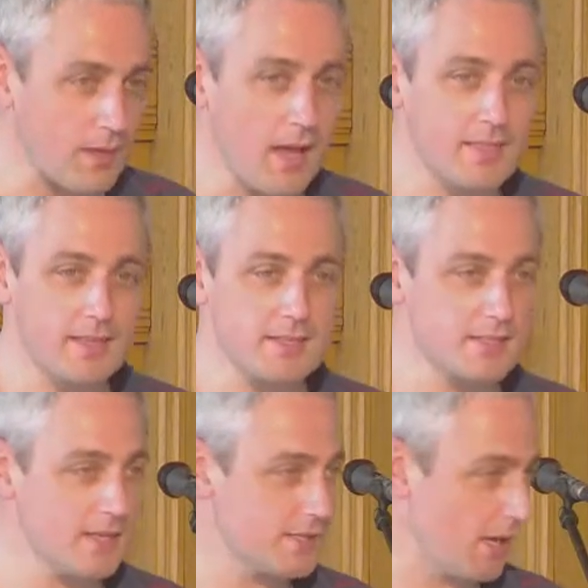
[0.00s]
At this
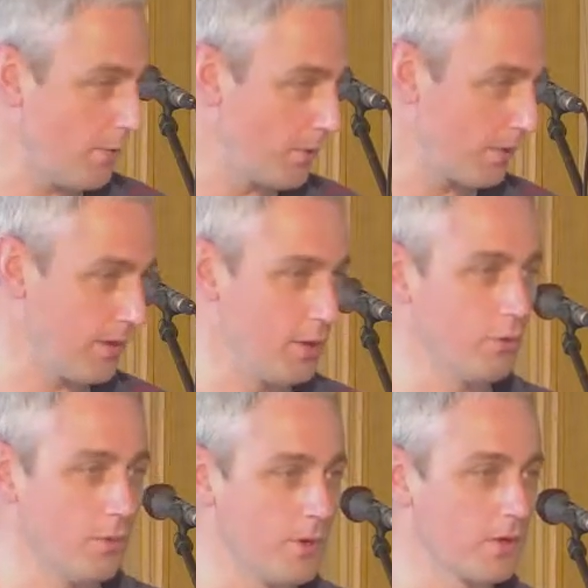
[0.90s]
stage, I want to thank
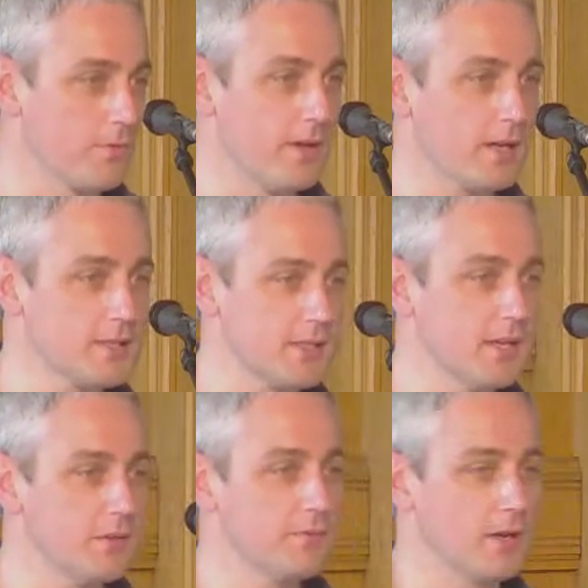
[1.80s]
Robert, our vacancy
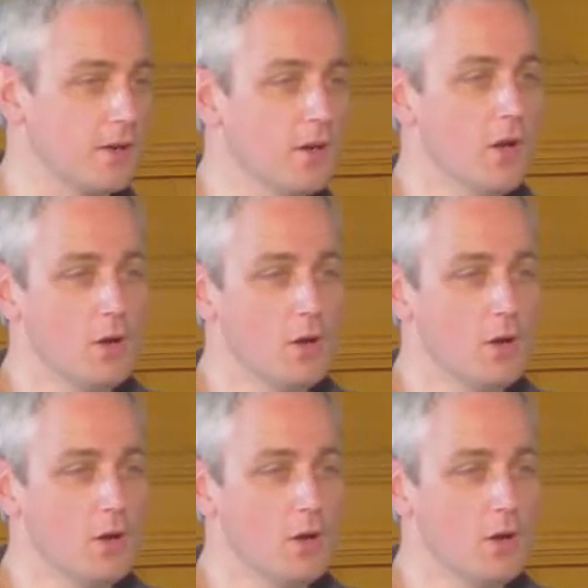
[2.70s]
convener,